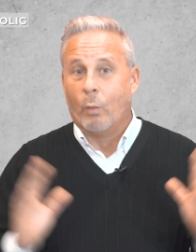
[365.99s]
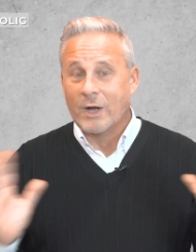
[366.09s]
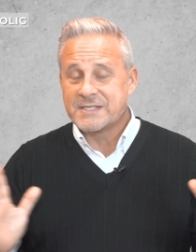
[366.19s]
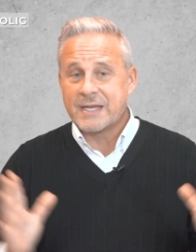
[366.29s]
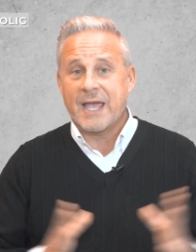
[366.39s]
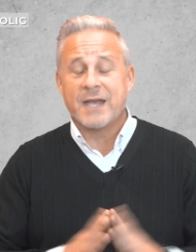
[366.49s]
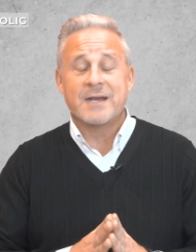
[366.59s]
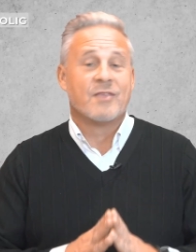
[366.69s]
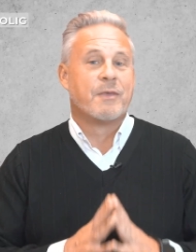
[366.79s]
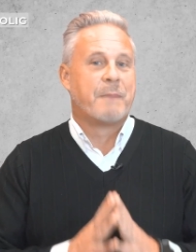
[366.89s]
Once
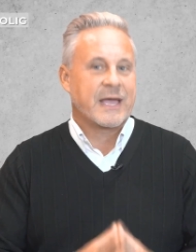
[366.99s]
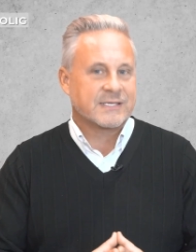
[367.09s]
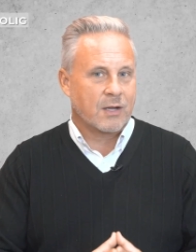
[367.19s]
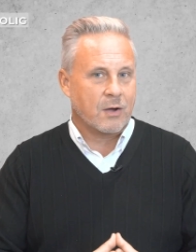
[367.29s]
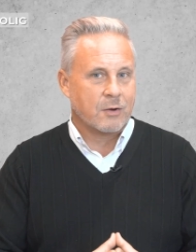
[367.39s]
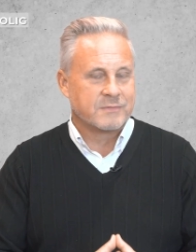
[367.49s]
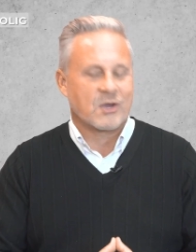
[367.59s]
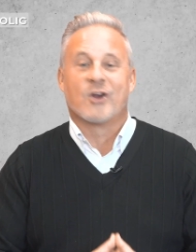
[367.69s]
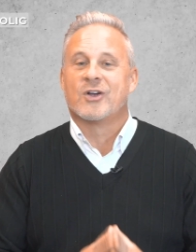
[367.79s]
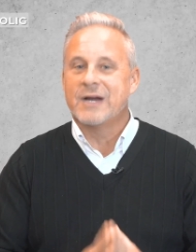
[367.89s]
again, the best homes
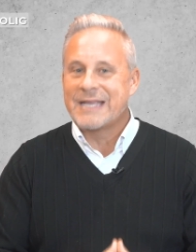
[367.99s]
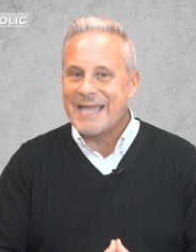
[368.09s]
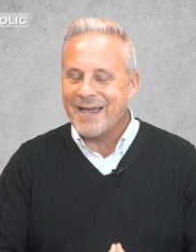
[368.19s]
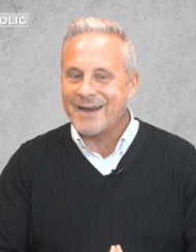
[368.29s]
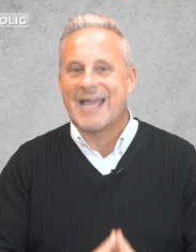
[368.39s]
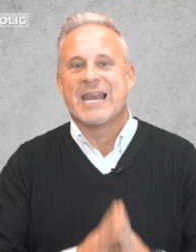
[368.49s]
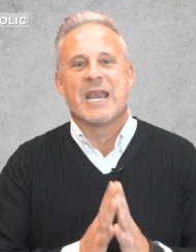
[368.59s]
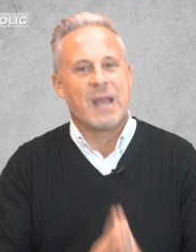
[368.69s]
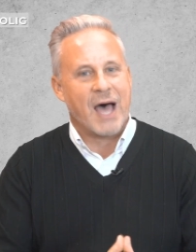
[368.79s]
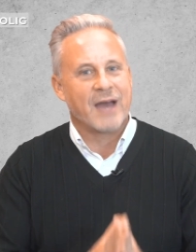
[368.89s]
are going to get a
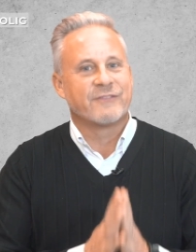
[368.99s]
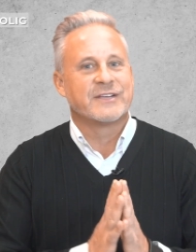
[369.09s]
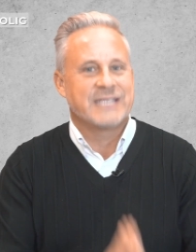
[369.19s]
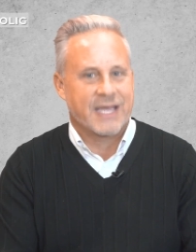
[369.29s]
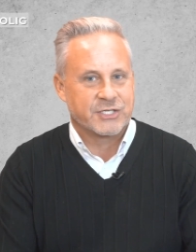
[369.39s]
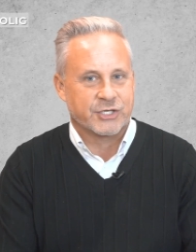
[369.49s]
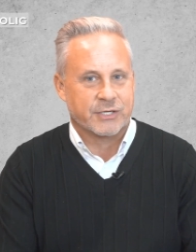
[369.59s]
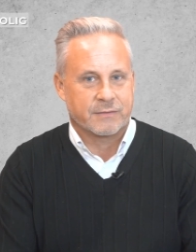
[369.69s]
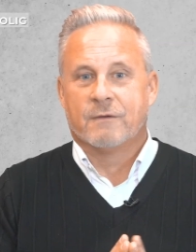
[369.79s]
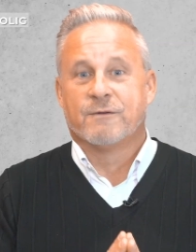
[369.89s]
lot of attention.
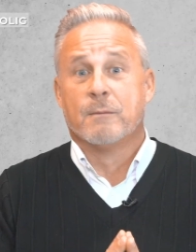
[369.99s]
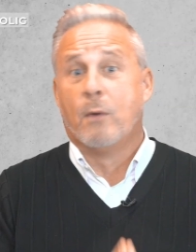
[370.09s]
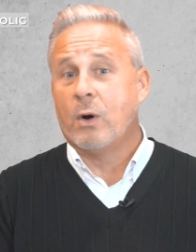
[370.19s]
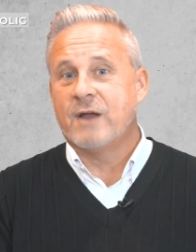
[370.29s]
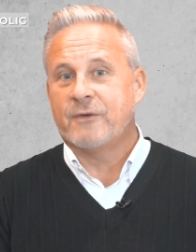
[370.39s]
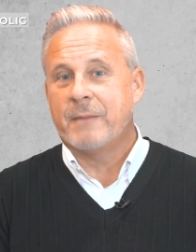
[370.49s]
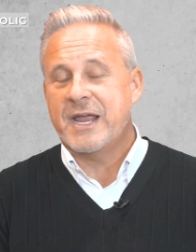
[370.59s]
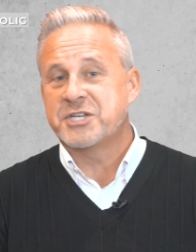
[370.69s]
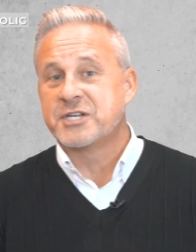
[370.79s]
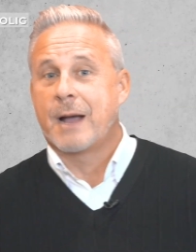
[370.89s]
For more
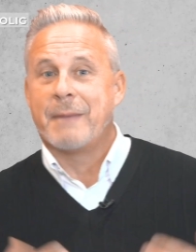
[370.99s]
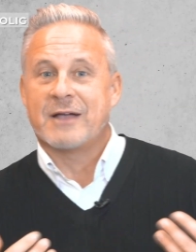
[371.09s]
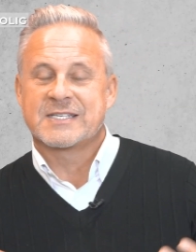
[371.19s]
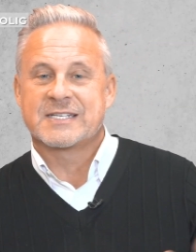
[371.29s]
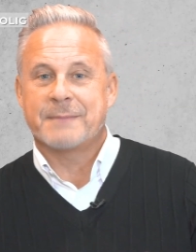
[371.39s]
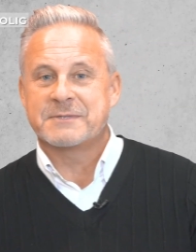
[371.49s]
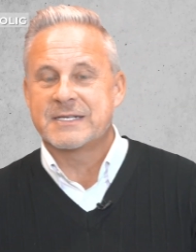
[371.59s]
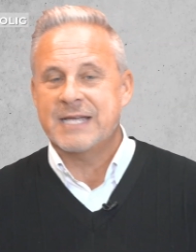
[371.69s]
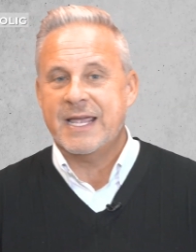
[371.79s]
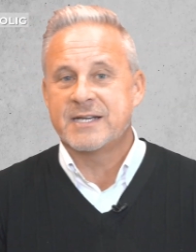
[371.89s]
information about steps to
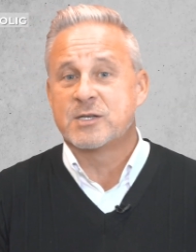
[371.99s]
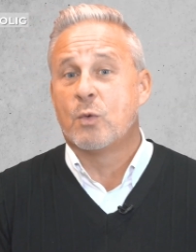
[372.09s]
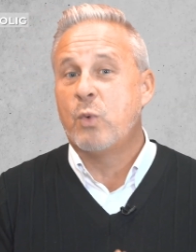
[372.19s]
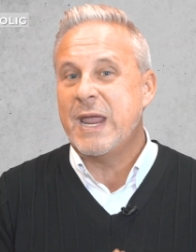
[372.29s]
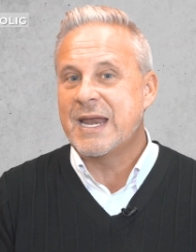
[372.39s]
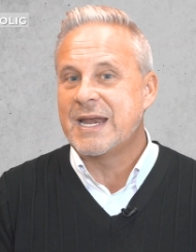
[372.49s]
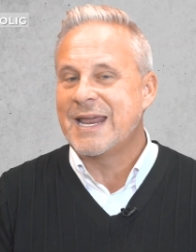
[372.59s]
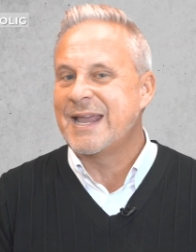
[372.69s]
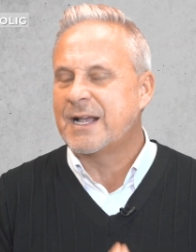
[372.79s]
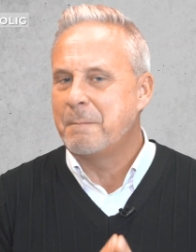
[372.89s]
take to win
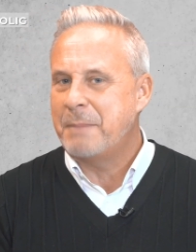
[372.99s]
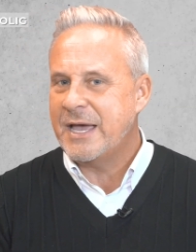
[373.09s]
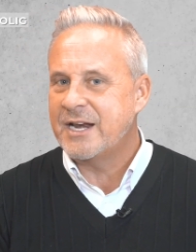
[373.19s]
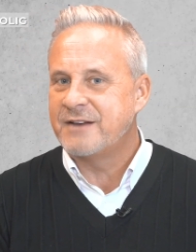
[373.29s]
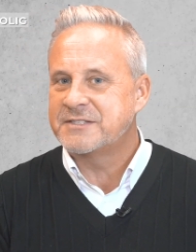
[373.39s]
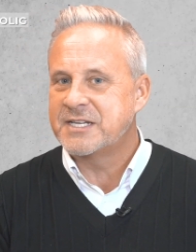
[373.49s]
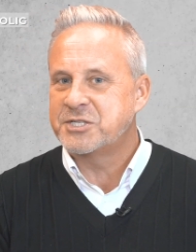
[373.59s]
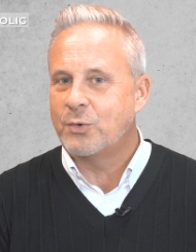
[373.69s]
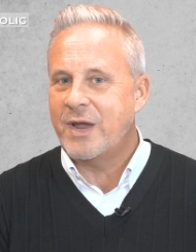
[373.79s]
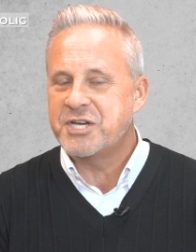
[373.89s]
in a competitive
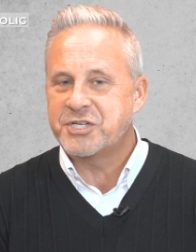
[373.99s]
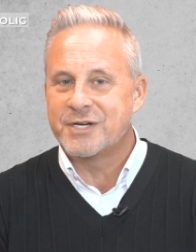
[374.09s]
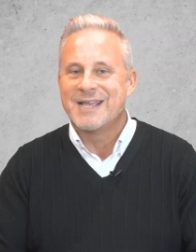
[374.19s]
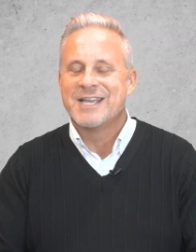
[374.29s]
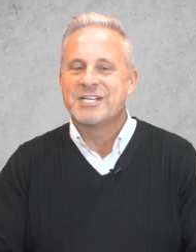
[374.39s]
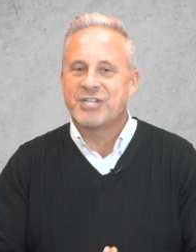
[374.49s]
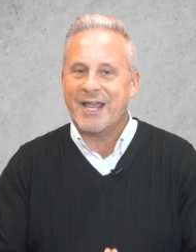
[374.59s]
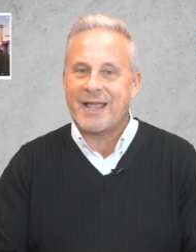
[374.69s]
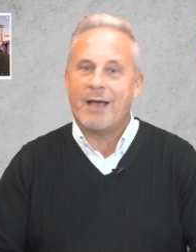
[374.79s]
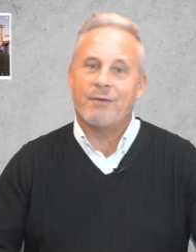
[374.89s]
situation,
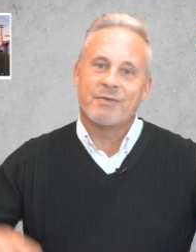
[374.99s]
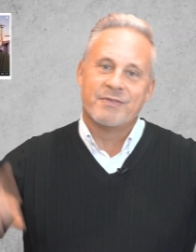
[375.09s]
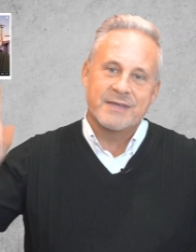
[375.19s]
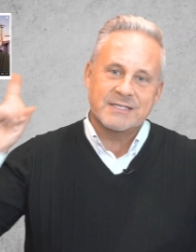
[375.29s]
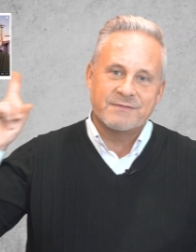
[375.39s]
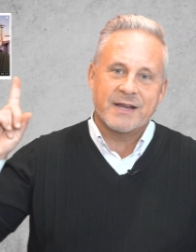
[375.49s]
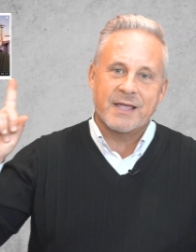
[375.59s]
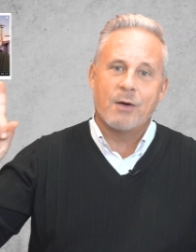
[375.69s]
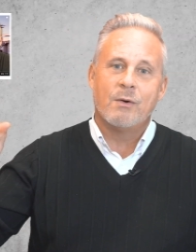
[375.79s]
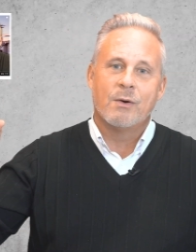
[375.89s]
check out this
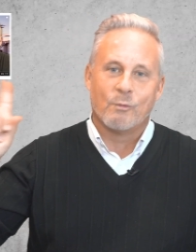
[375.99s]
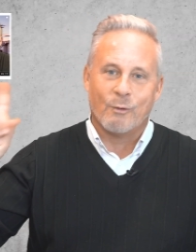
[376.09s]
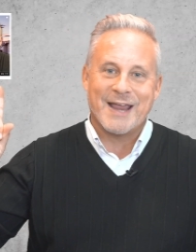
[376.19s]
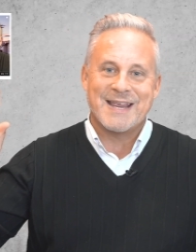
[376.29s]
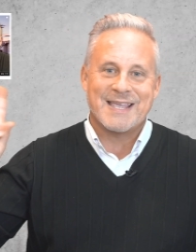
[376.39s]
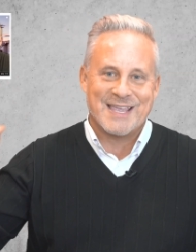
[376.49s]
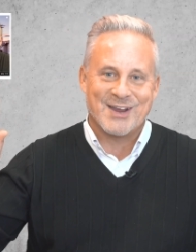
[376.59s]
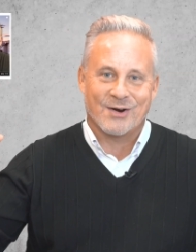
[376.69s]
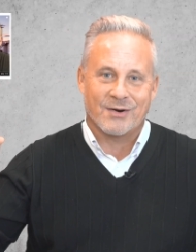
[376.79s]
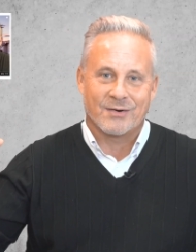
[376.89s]
video right
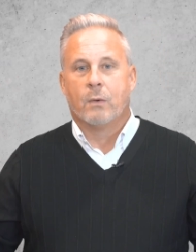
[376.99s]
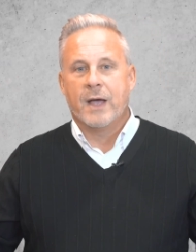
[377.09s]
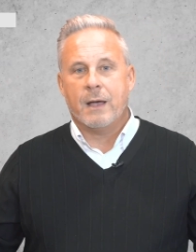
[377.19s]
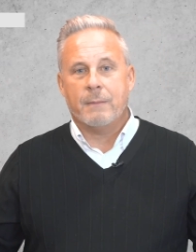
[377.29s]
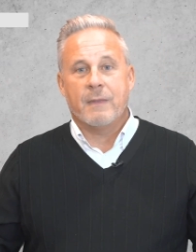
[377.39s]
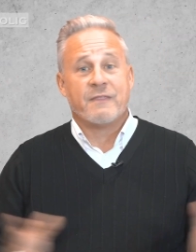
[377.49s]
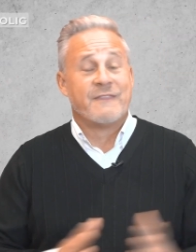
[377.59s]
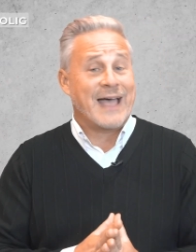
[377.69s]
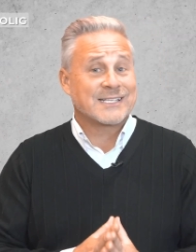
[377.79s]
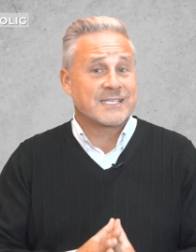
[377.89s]
here. Well,
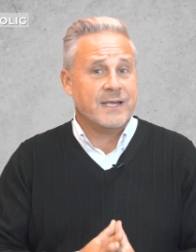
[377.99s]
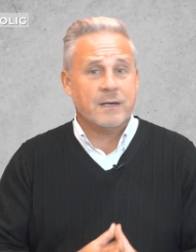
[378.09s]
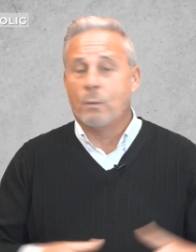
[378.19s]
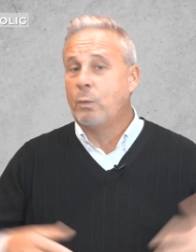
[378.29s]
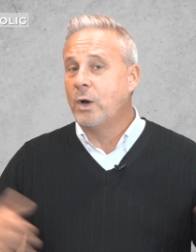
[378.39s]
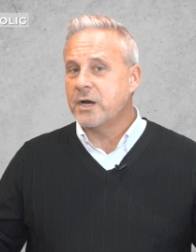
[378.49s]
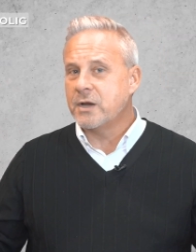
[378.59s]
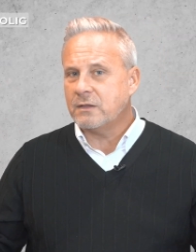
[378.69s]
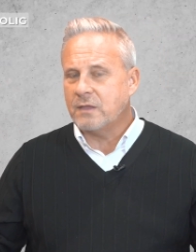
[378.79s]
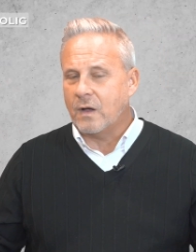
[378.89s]
that's it. What are
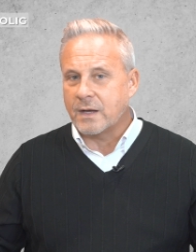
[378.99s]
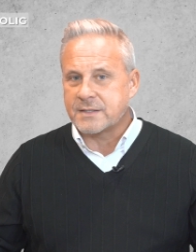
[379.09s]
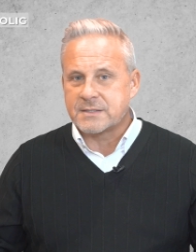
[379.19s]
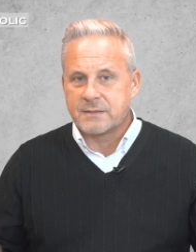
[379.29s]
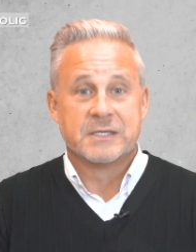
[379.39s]
your thoughts?